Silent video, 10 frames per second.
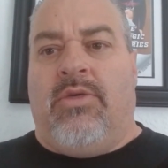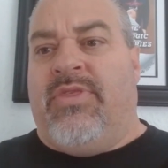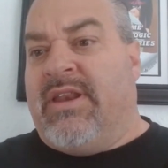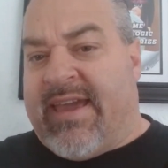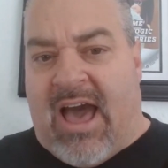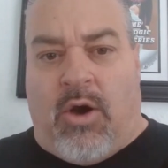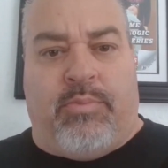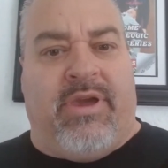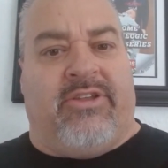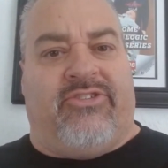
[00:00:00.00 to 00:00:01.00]
than Kyle
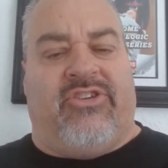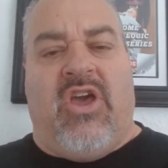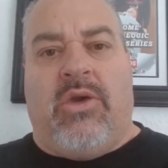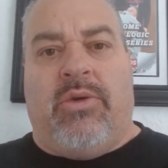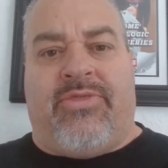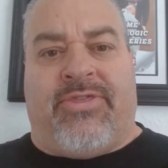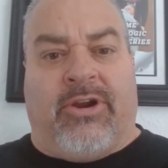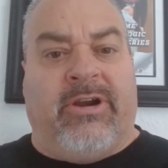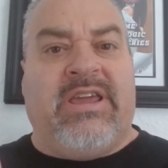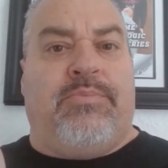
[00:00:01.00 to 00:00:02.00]
Pitts.
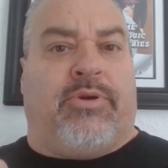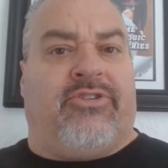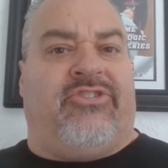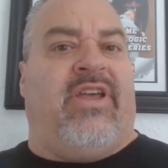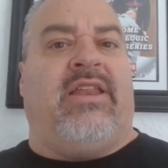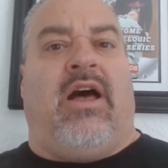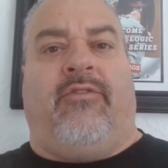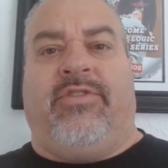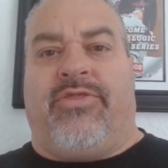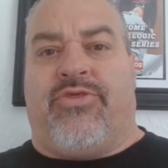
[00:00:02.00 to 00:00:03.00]
30%
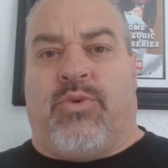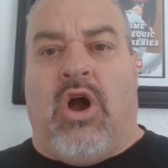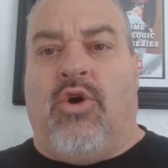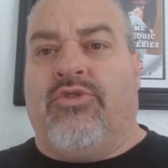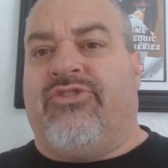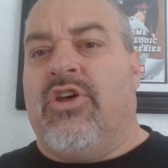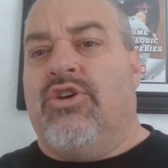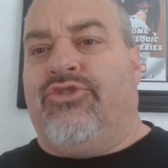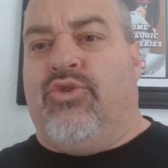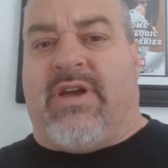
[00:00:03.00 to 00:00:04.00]
of the throws
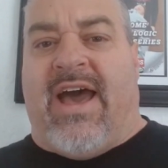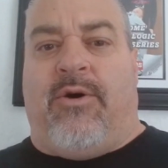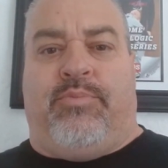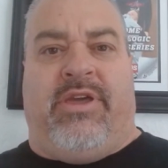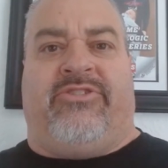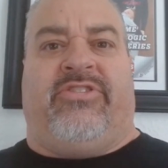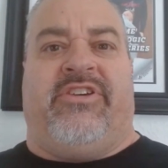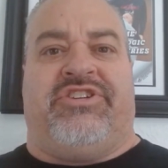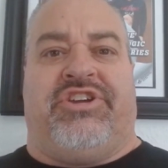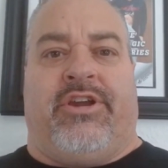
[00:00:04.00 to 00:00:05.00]
to Kyle Pitts
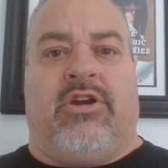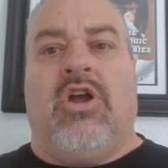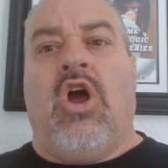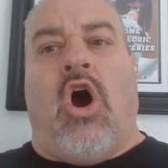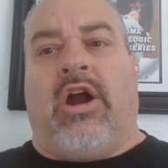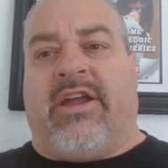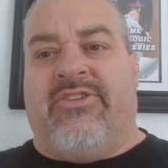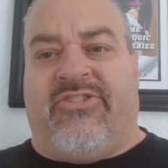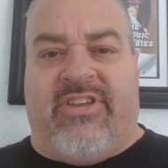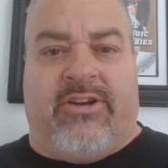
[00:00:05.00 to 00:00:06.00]
this year are
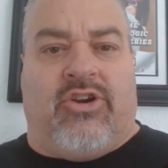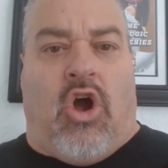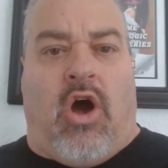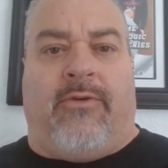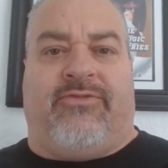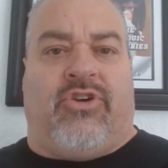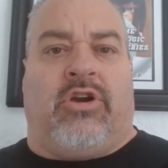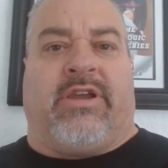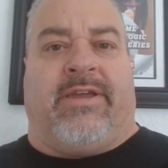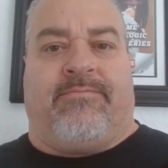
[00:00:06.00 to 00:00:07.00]
considered
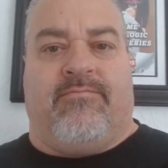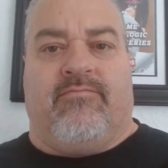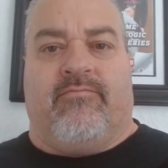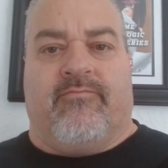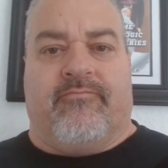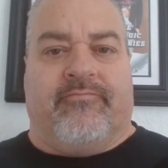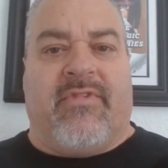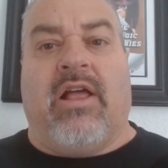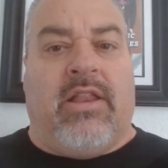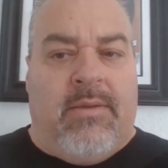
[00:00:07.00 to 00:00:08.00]
off-target.
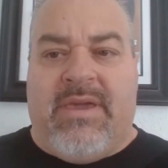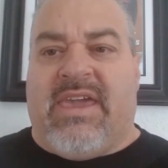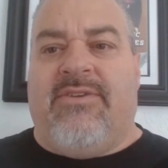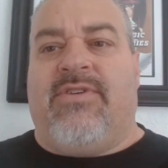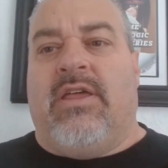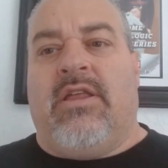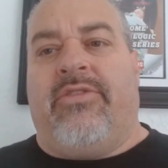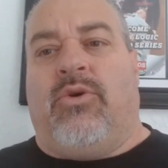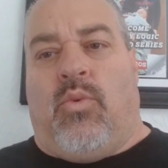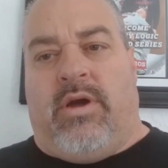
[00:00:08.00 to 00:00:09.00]
Let me give you
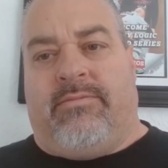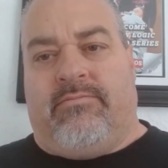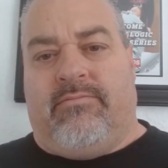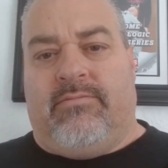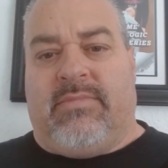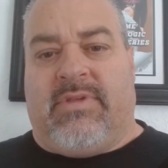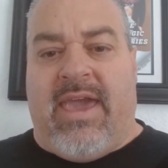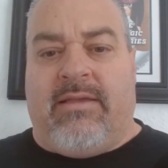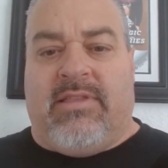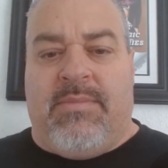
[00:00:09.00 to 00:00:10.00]
another one,
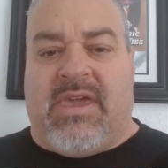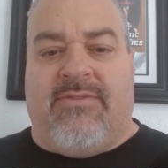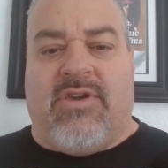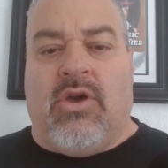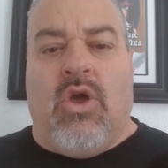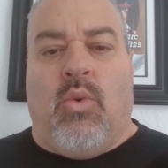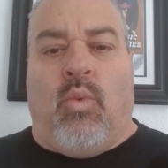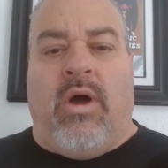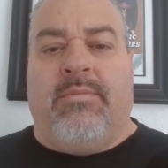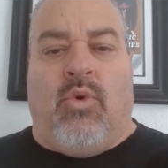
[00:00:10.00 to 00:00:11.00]
okay? Let me give you
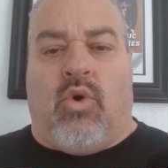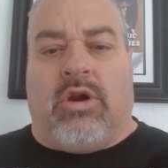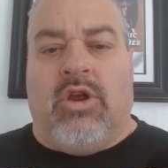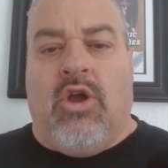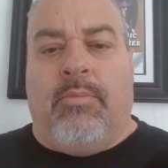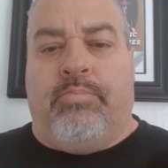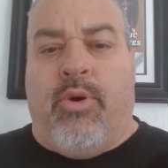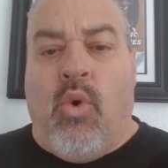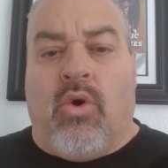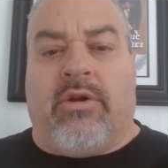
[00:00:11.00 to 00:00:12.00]
one more.
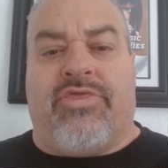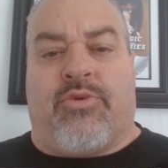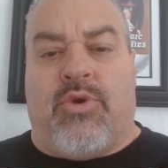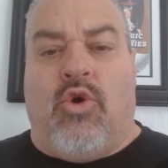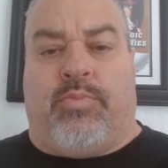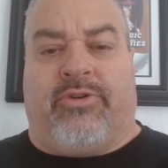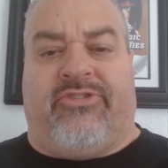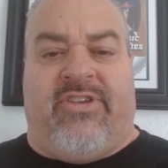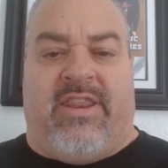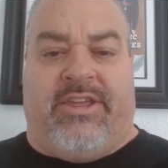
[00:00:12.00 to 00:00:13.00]
Poor throw
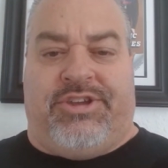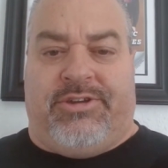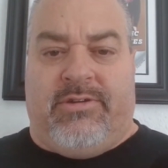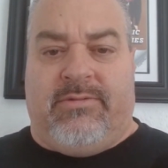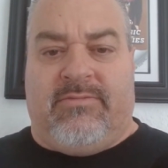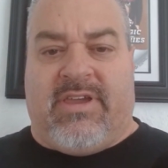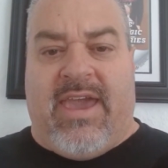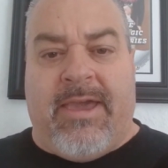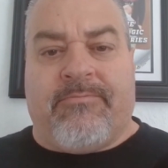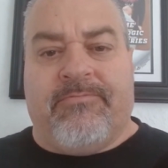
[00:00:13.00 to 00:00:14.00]
percentage,
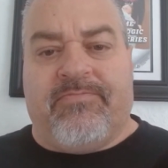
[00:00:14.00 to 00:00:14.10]
okay?